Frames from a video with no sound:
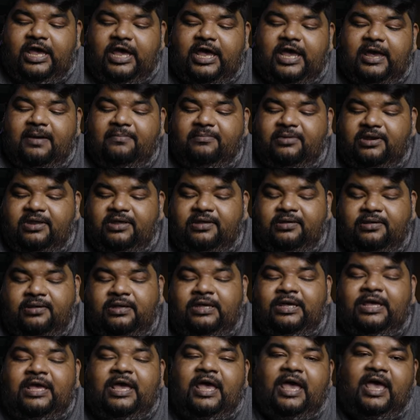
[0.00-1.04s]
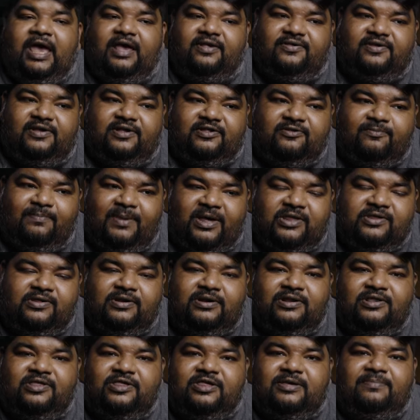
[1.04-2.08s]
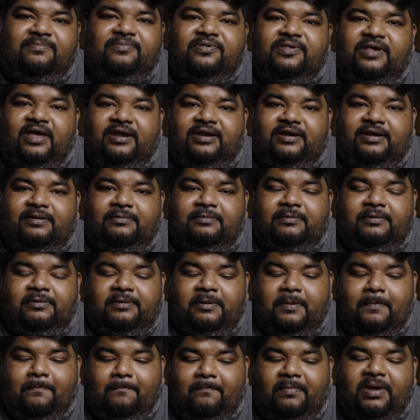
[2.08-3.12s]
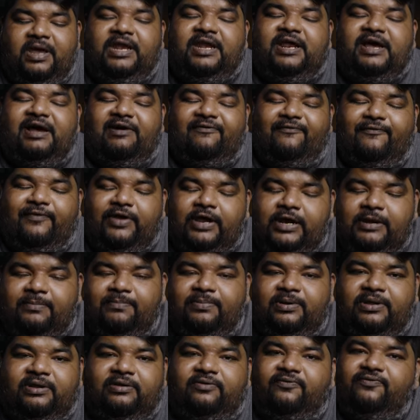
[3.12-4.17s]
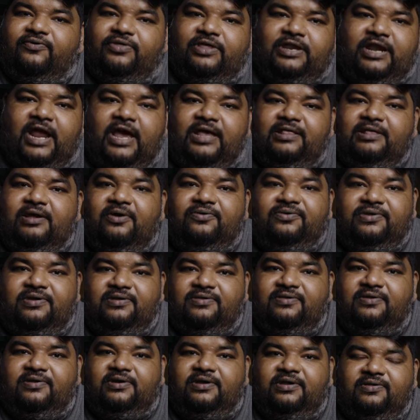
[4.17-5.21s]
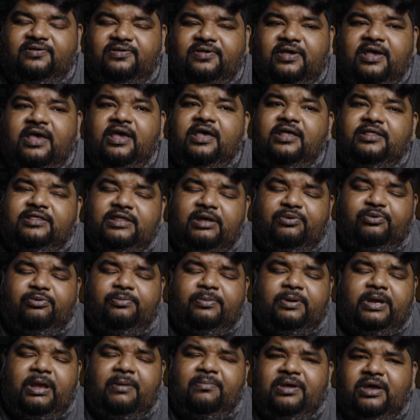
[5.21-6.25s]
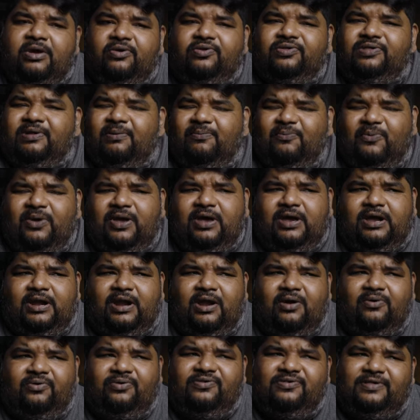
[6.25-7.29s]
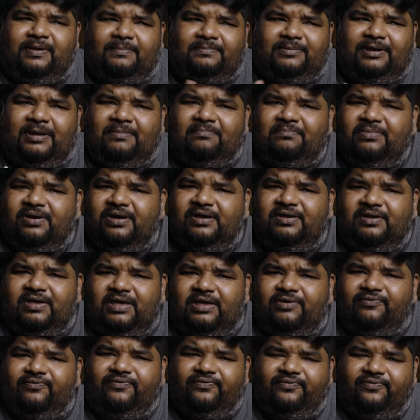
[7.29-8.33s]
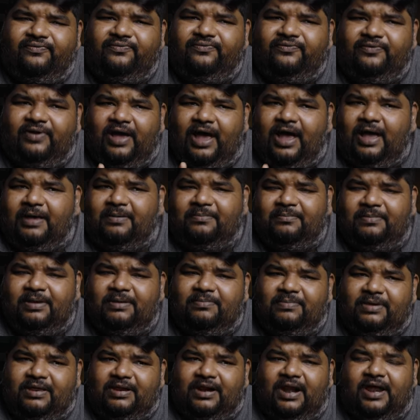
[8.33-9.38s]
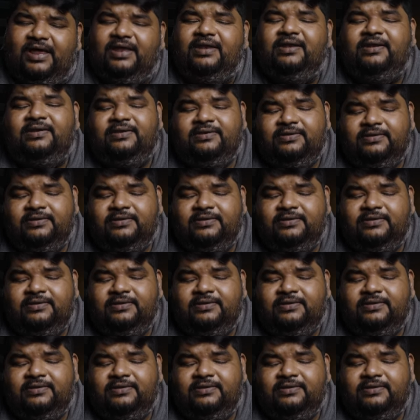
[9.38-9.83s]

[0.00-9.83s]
AMD has a special chipset made available for the 9000 series that will be coming out somewhere around September, if I may be right,